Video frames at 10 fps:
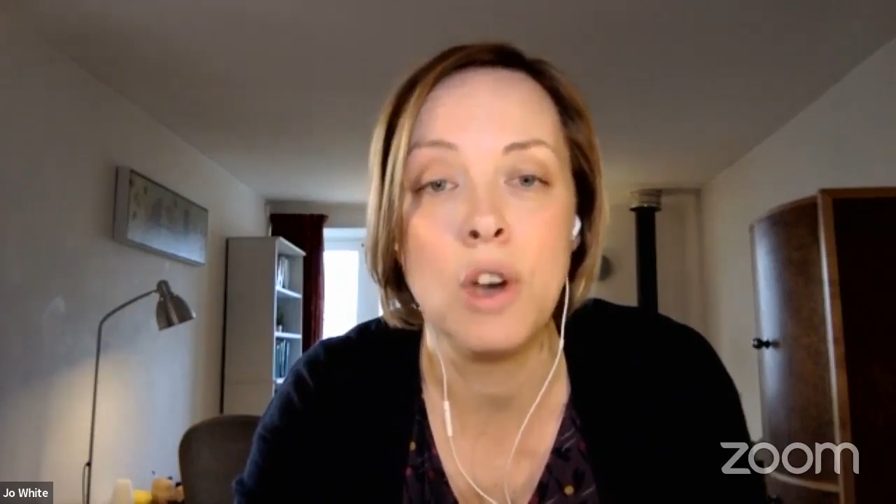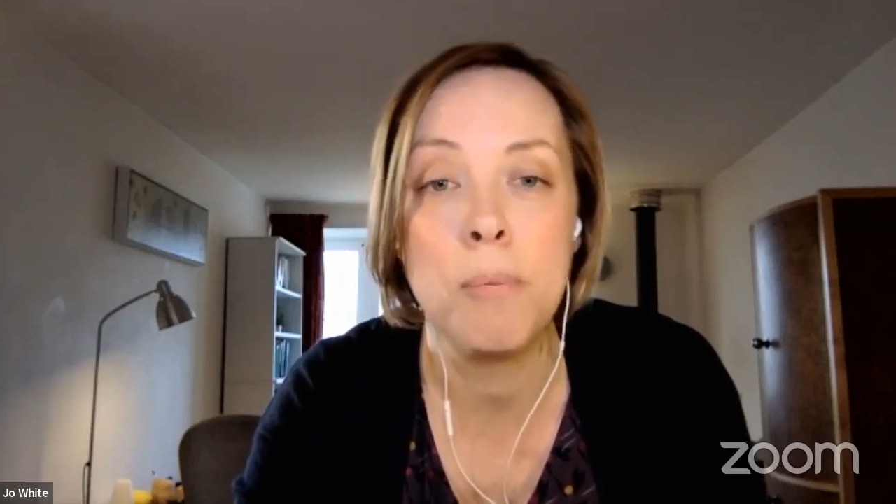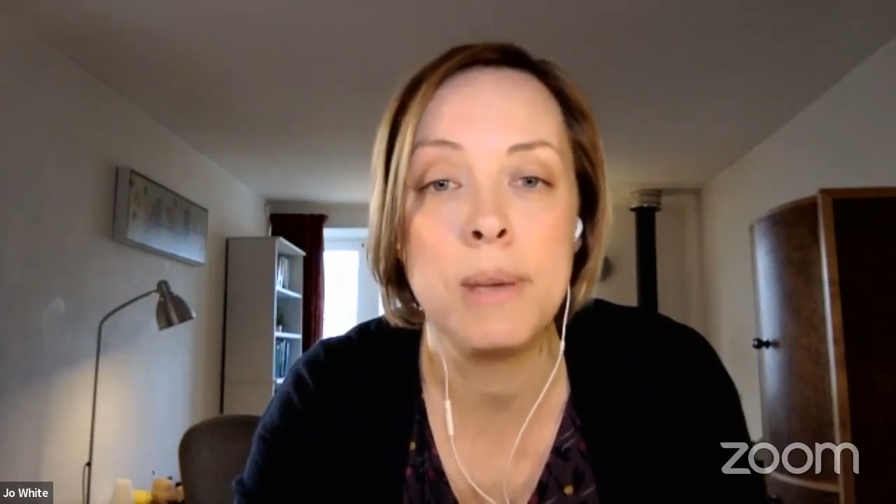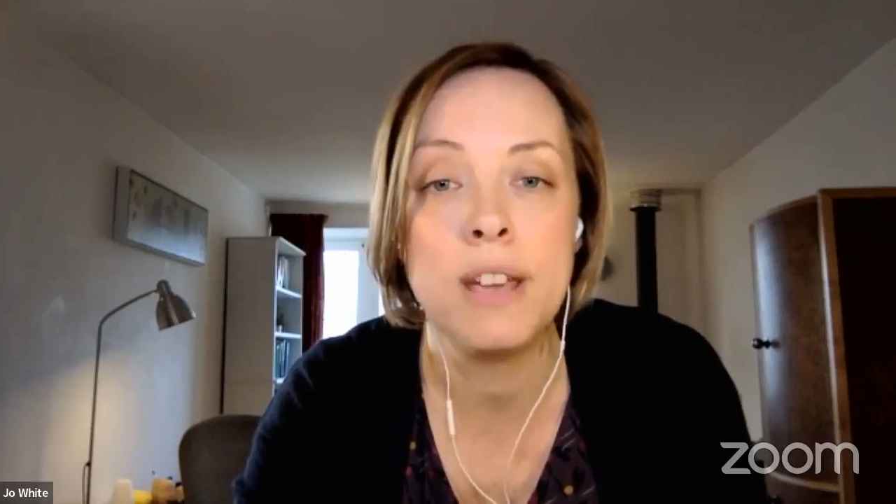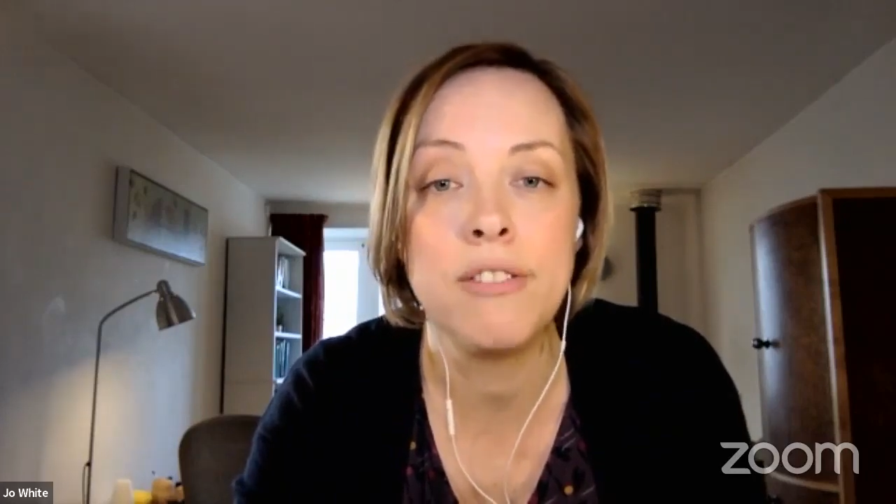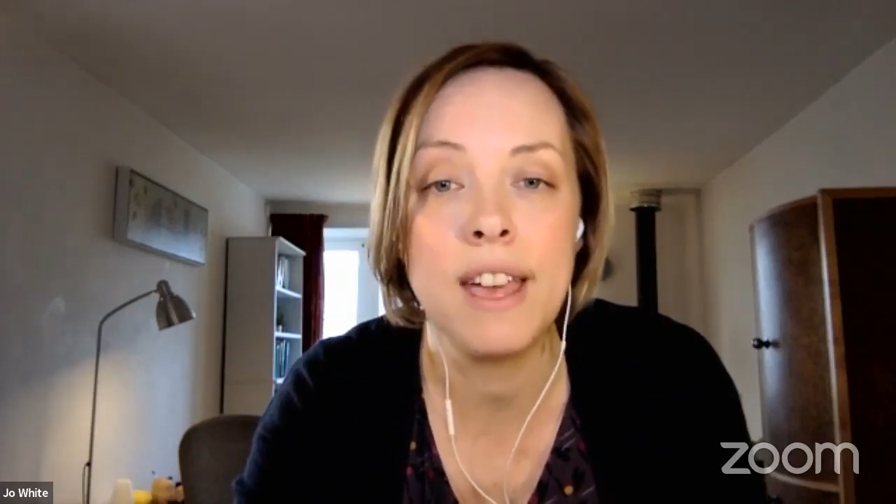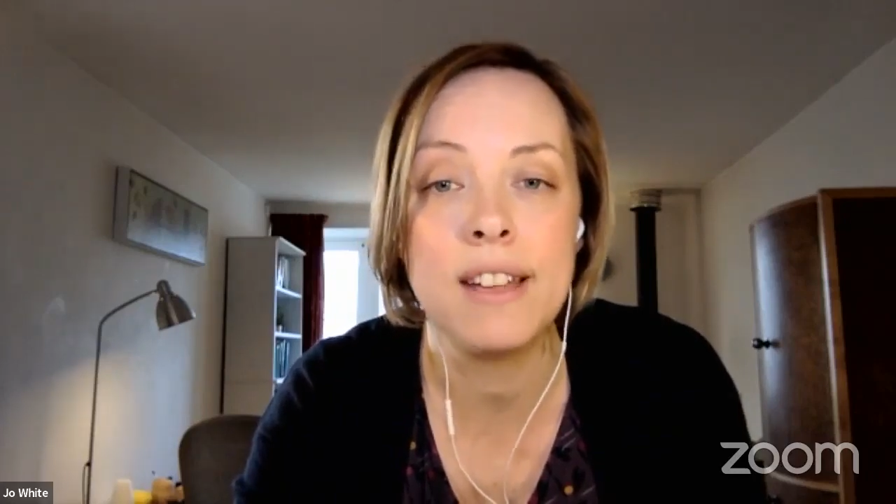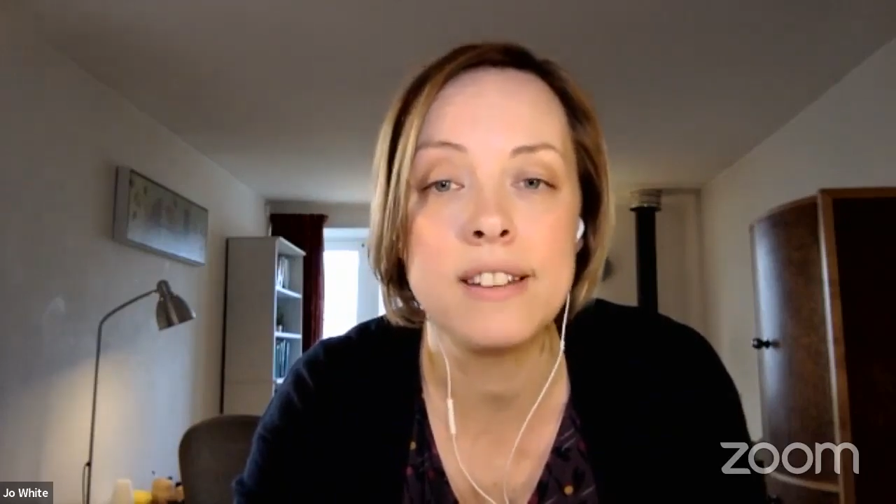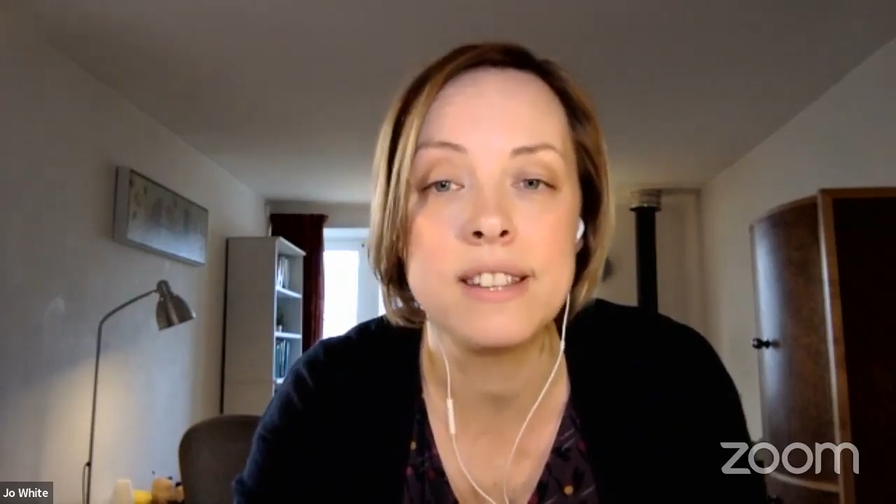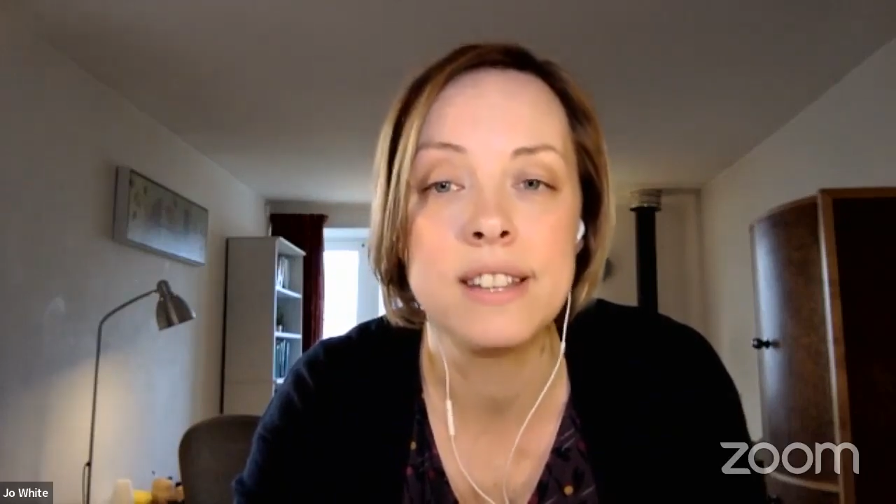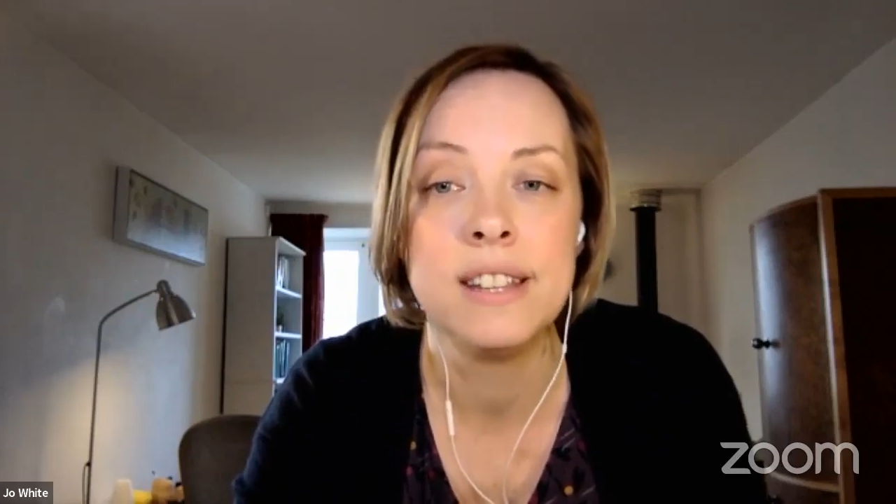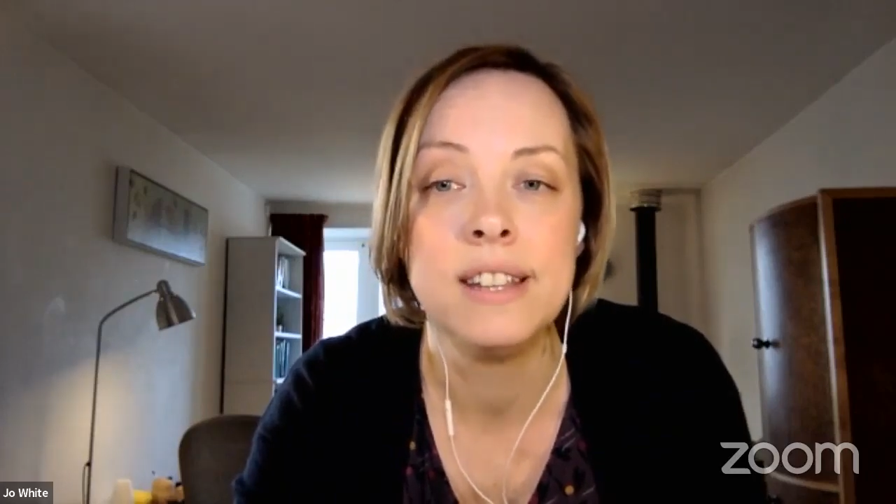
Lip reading: copy of that